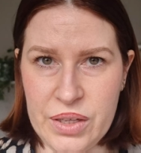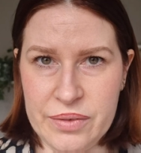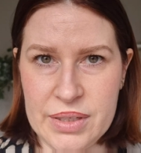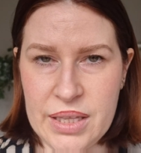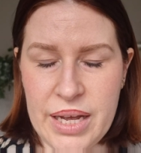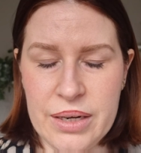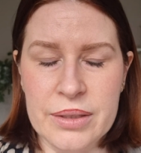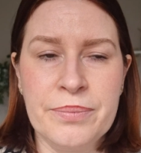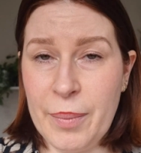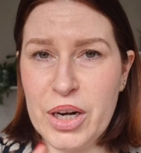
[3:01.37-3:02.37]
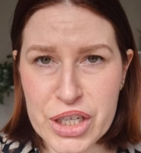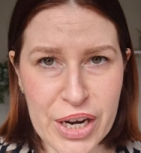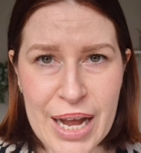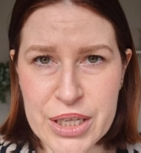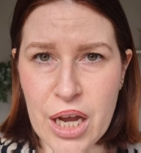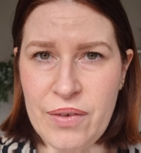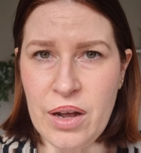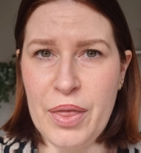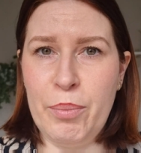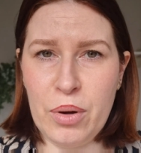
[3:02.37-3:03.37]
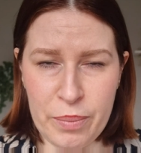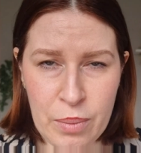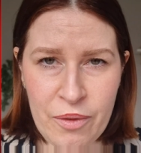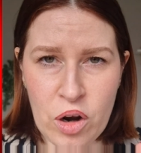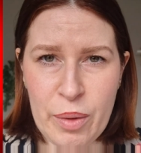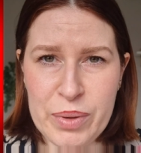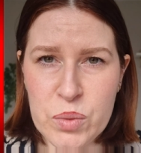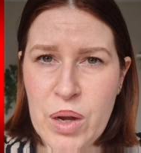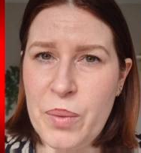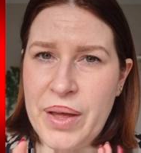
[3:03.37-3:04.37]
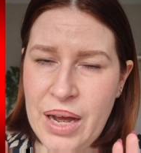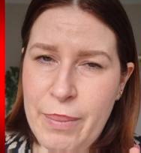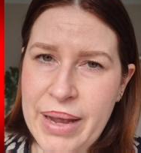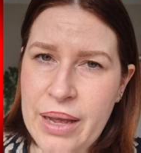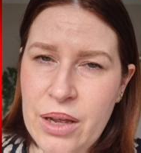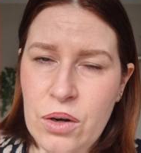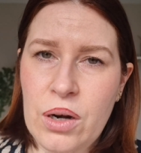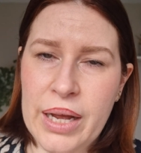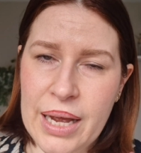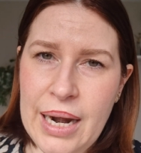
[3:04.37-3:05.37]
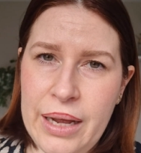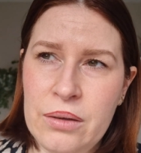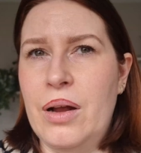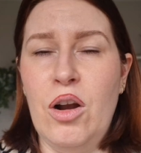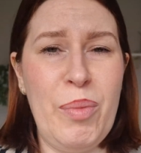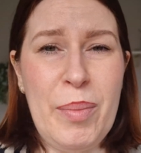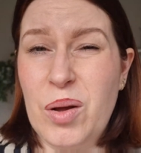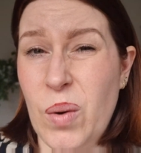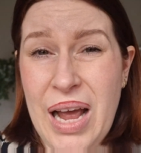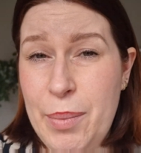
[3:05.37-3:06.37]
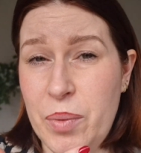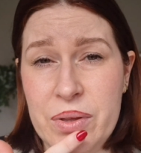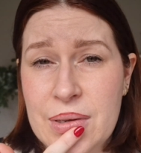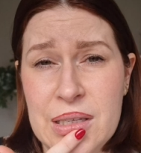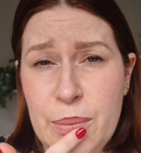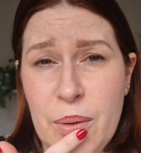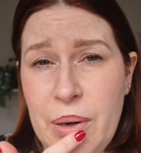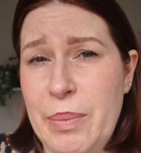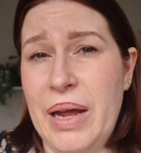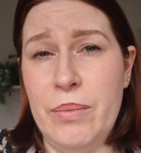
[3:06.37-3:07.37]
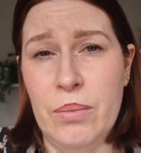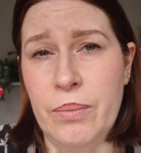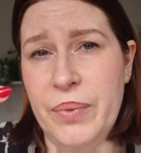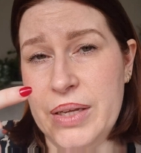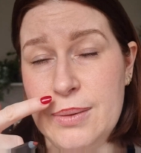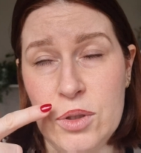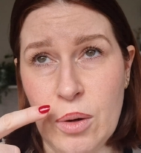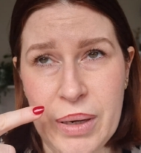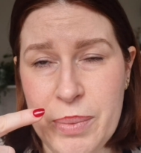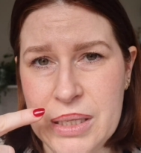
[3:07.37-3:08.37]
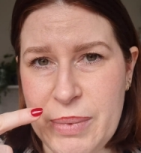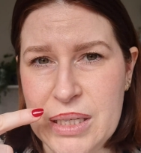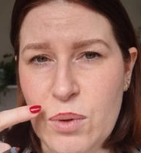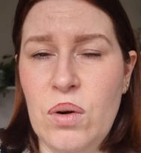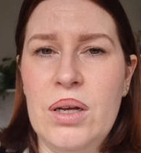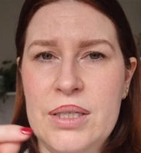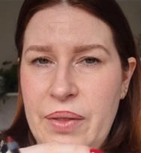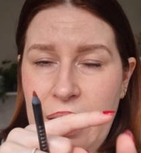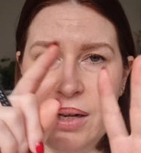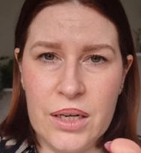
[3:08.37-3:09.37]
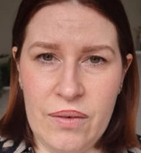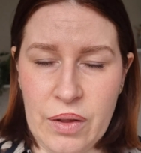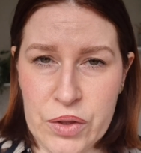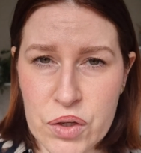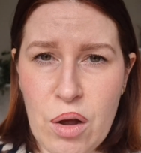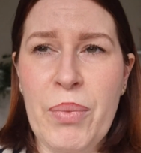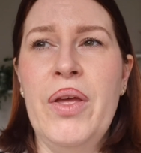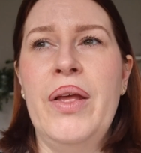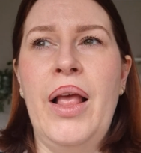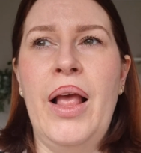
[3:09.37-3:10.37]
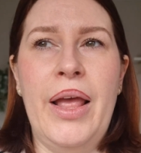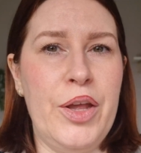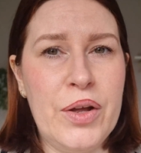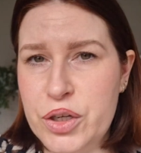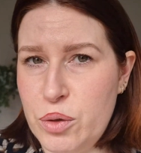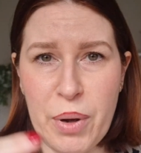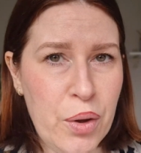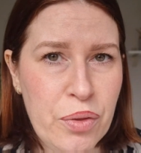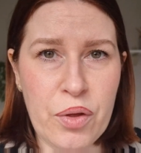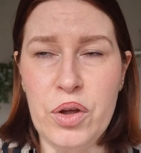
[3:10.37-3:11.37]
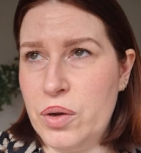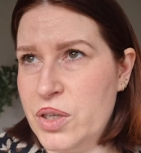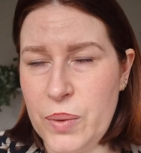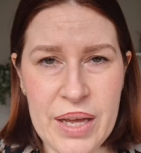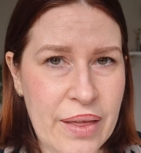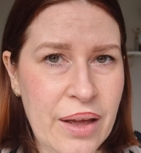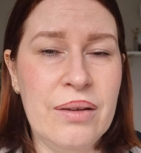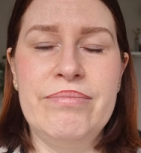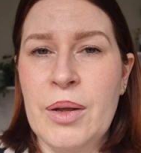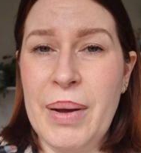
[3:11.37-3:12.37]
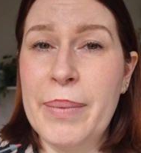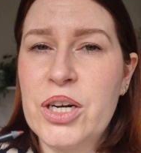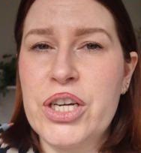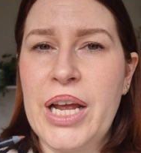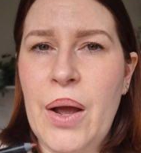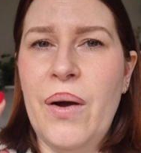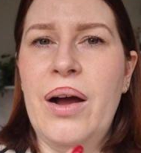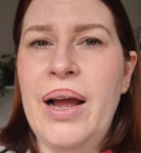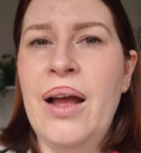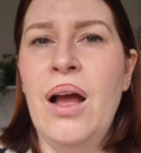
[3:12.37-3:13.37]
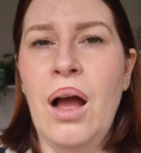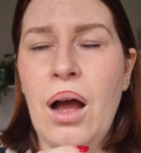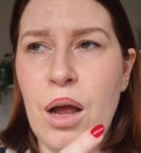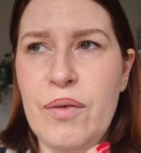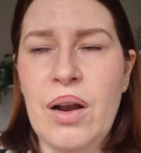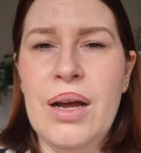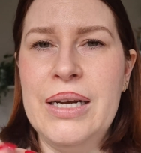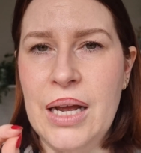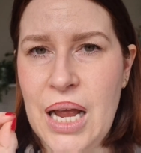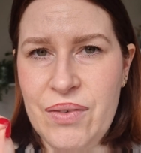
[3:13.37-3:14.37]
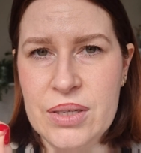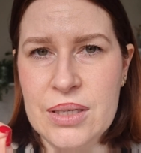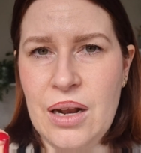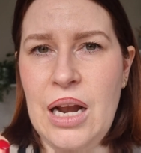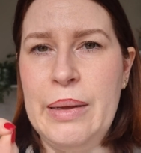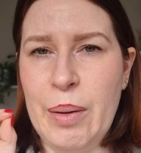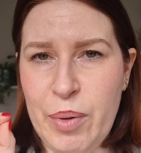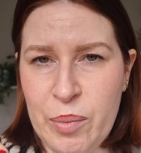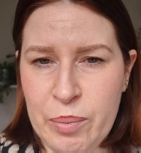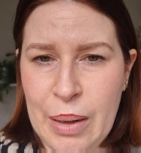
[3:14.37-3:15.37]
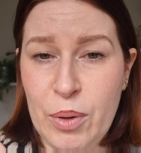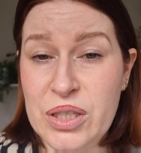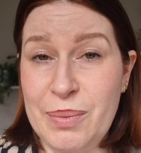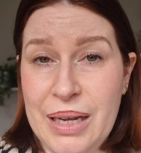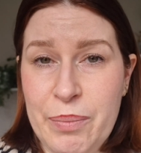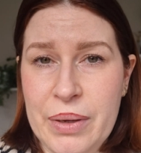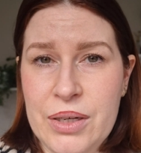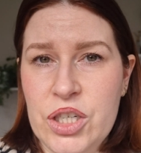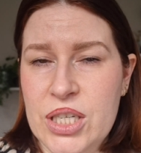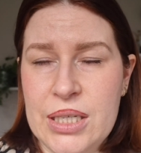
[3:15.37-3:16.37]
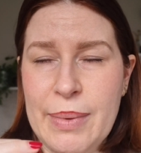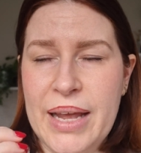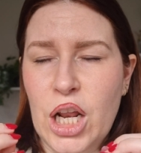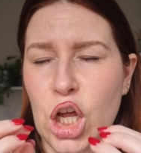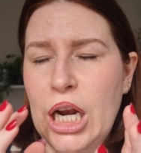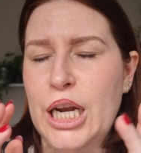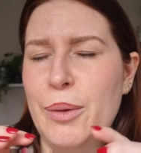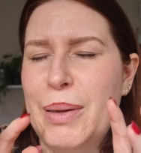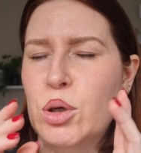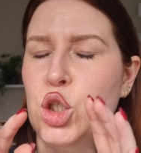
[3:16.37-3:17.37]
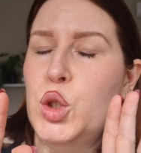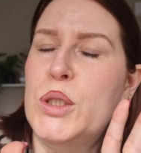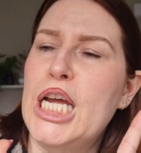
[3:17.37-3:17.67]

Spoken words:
difference at the end. I'm going to show you how to overline the bottom of your lip as well without making it look like a clown. A lot of people are quite happy with the size of the bottom lip, and the top lip is a bit smaller, so they like to overline the top. You can do both. You can do either. But I'm going to show you how I overline ever so slightly my bottom lip, just to make it look a little bit more juicy.